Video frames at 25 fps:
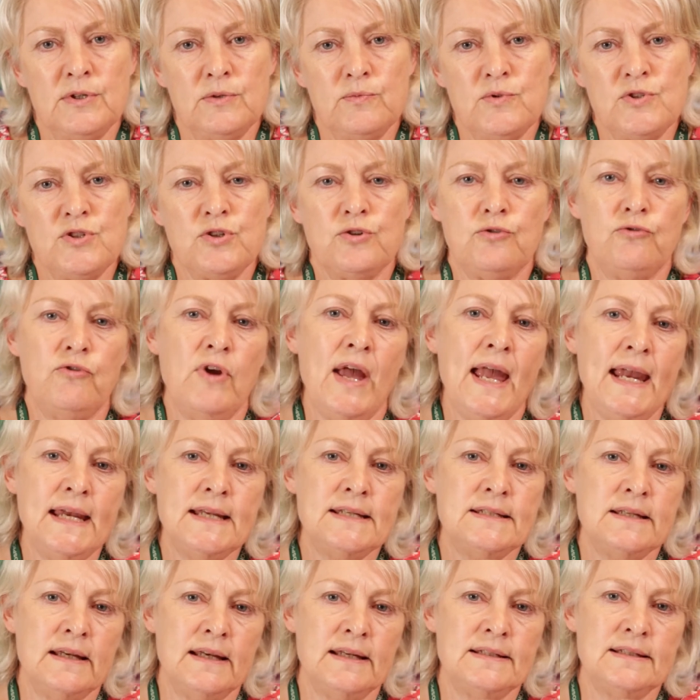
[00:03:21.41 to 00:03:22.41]
was
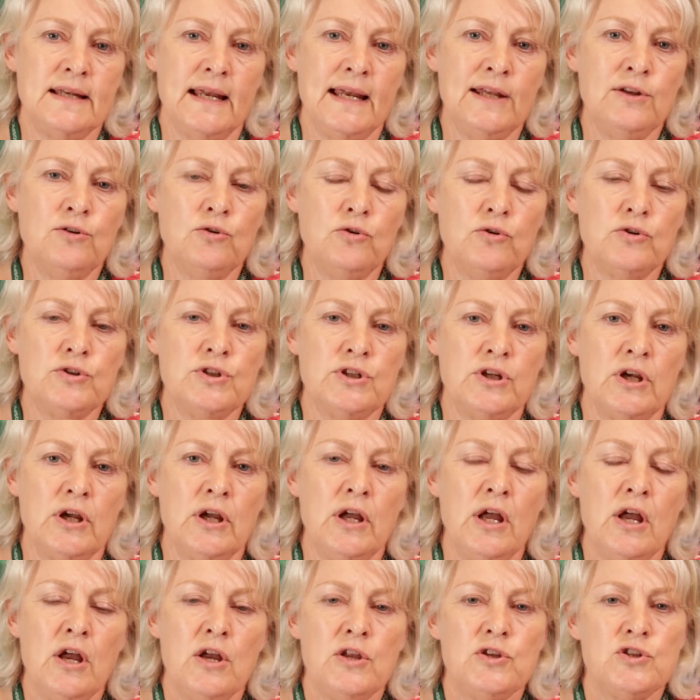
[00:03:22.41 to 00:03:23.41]
created in order
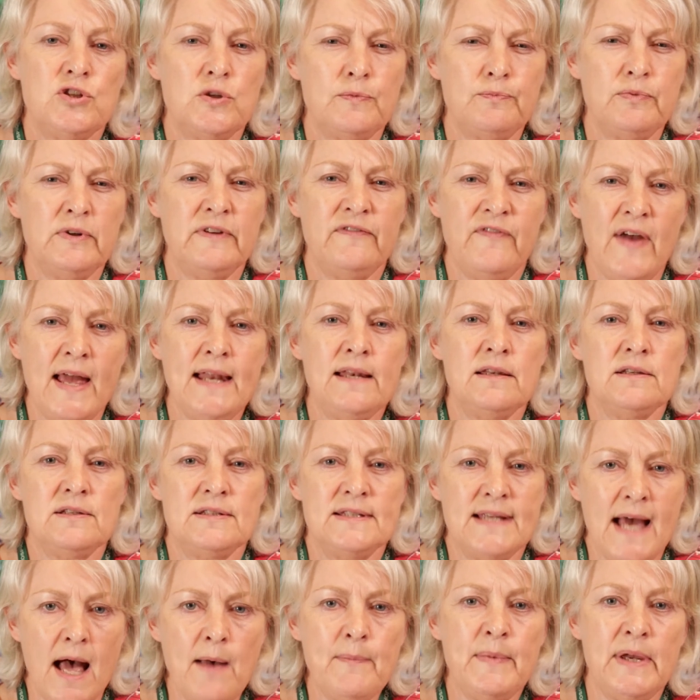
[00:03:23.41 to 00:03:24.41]
to prevent
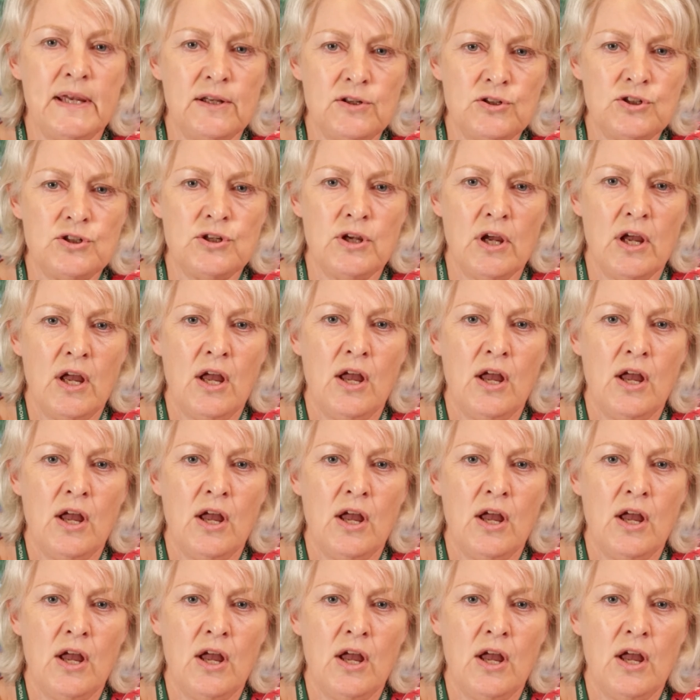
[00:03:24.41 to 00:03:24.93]
damage